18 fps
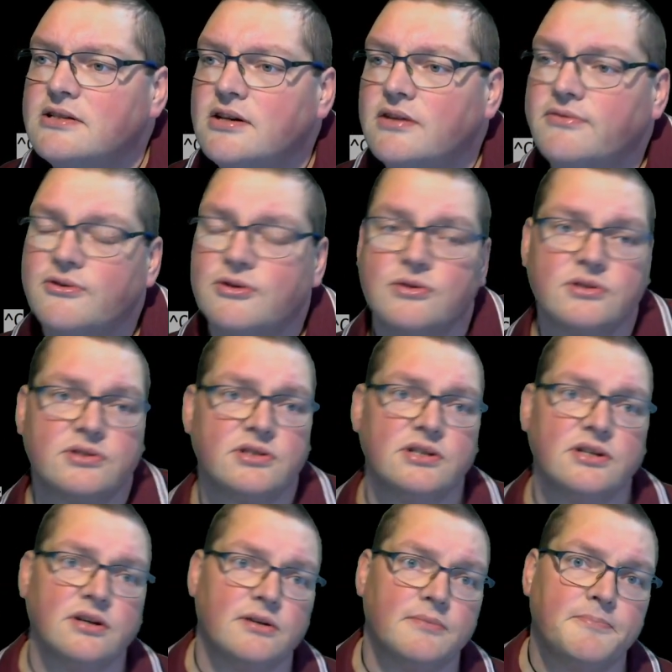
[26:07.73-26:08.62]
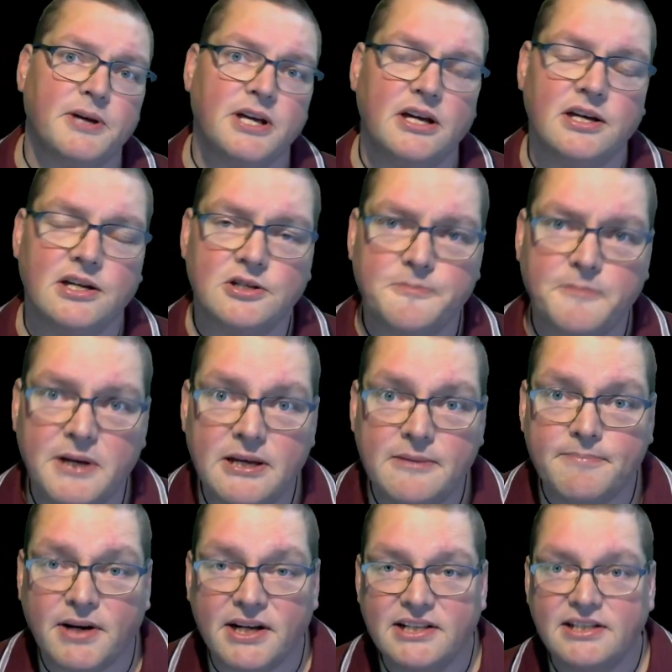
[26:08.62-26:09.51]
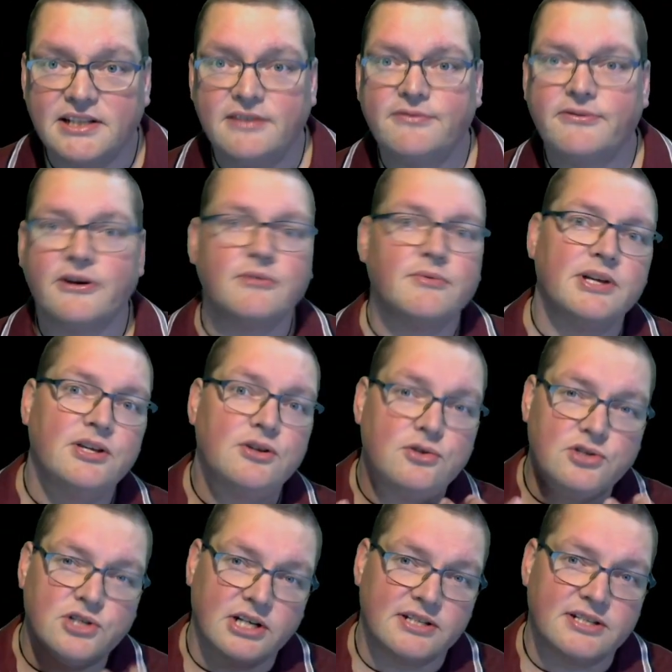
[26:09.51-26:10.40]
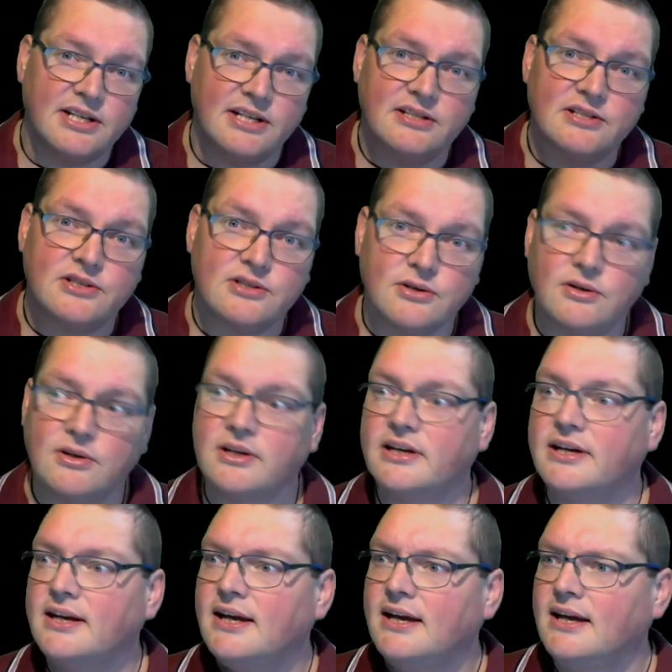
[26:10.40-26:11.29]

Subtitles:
of course, PHP by default when you just install it,